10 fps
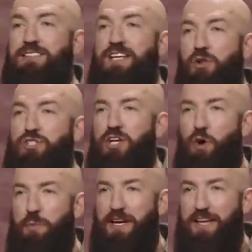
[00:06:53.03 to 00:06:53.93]
diligent
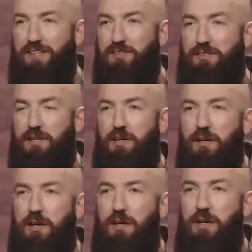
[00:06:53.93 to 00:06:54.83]
obedience
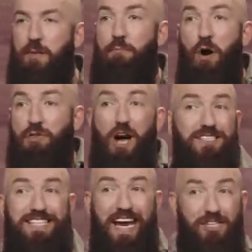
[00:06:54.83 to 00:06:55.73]
both
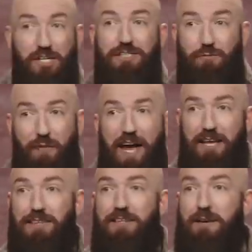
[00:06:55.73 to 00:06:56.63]
audacious
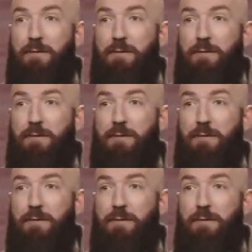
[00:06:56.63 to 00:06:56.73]
faith,